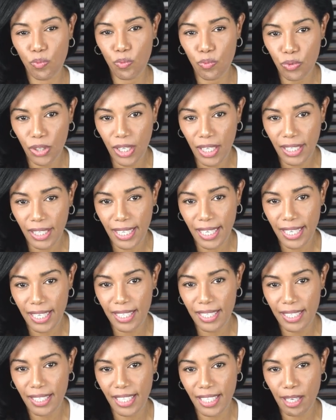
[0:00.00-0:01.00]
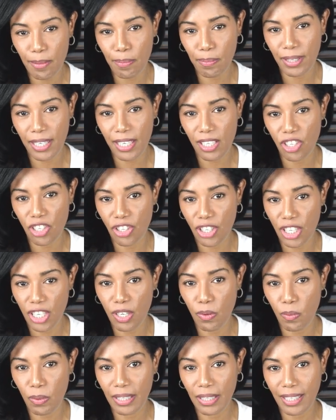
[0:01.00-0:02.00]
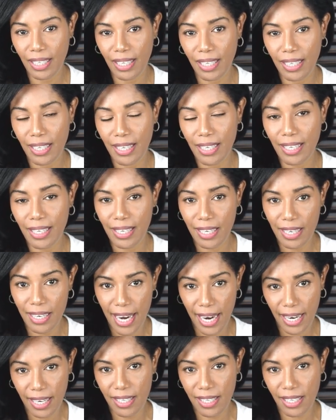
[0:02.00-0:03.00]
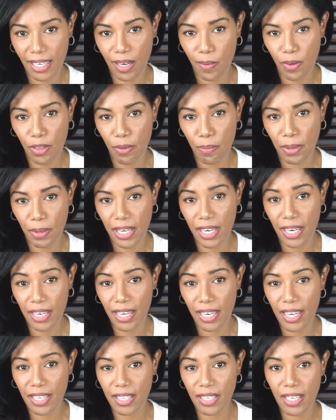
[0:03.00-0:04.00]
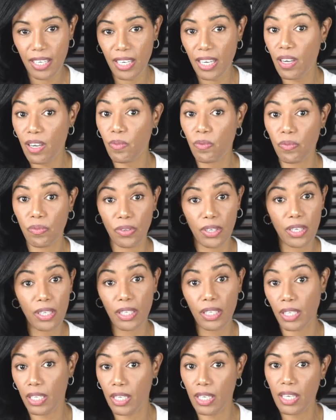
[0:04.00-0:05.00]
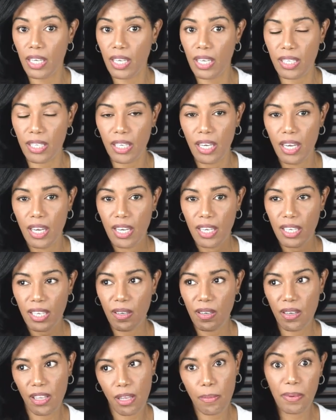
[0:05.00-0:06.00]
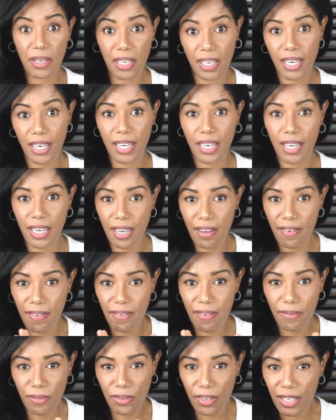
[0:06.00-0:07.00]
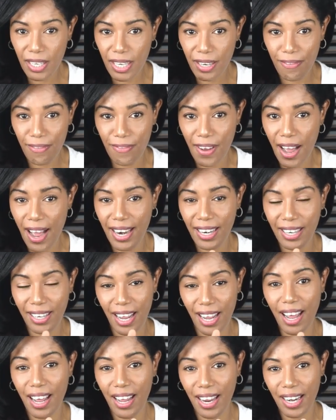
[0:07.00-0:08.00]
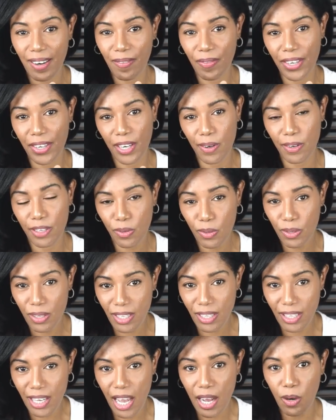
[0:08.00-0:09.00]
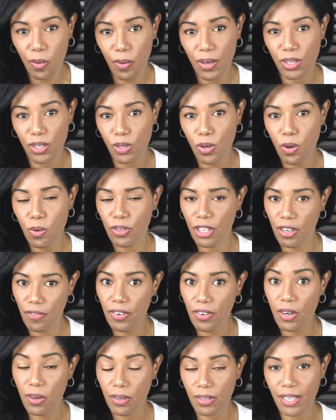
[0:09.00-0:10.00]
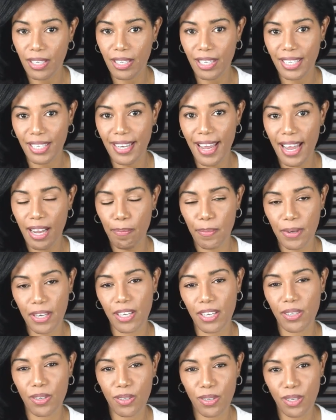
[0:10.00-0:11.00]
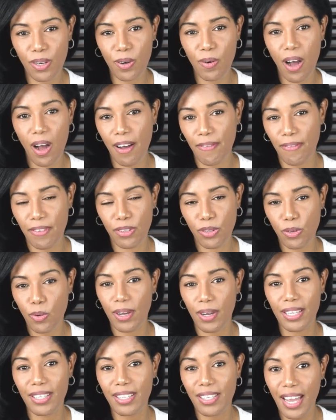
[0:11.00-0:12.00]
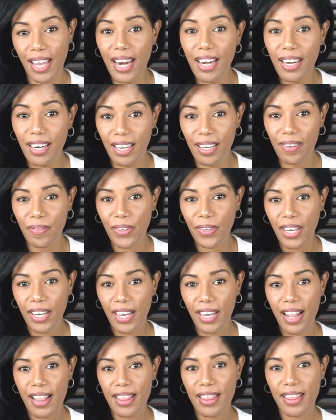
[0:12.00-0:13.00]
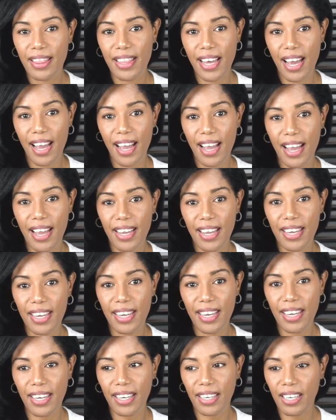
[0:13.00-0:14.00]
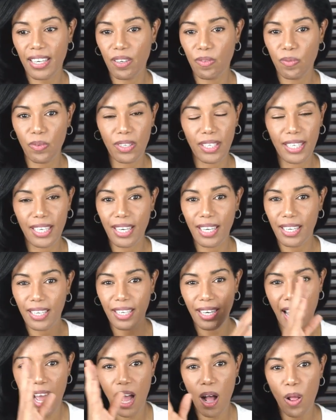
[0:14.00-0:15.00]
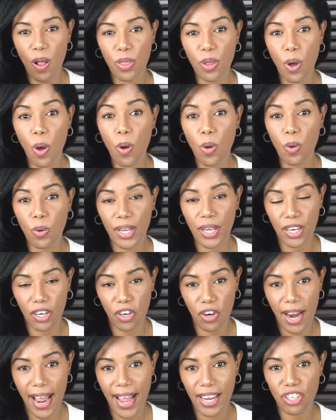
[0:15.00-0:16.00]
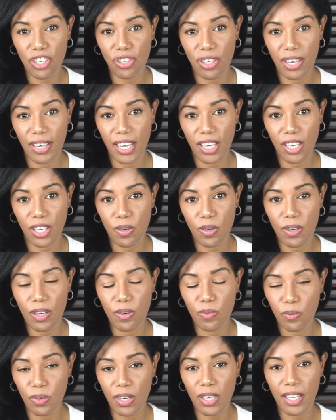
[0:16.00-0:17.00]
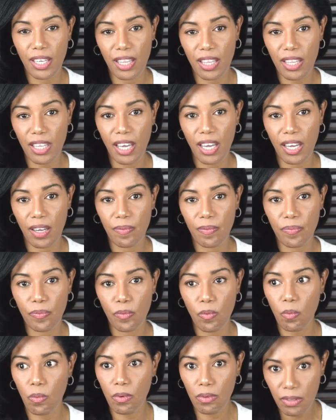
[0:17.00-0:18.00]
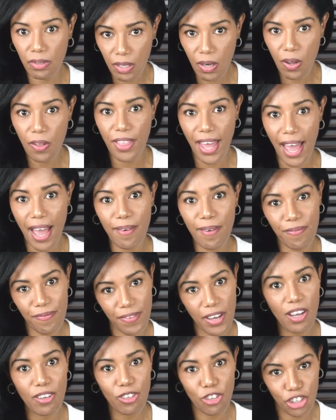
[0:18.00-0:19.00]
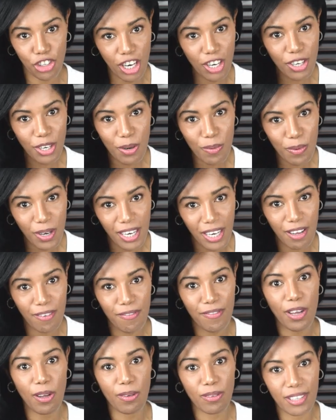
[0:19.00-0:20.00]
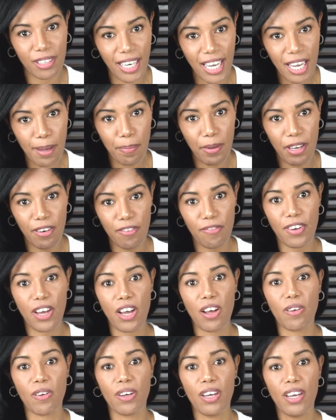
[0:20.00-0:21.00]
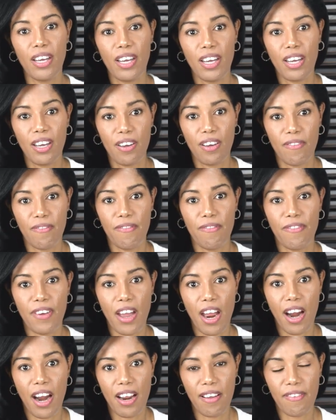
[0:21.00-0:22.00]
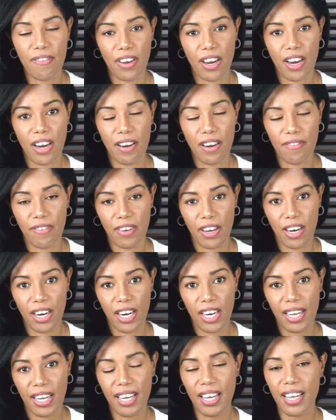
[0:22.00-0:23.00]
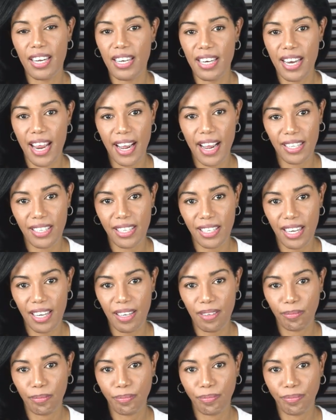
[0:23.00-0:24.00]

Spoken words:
really deeply, genuinely connecting with me? And it really is, in the beginning, a really fine line. It's so subtle, it's so difficult to detect because they're so often so excited that it can really cloud the whole interaction, and you can really think, well, no, that felt genuine, it felt deep, it felt very, very, very connected.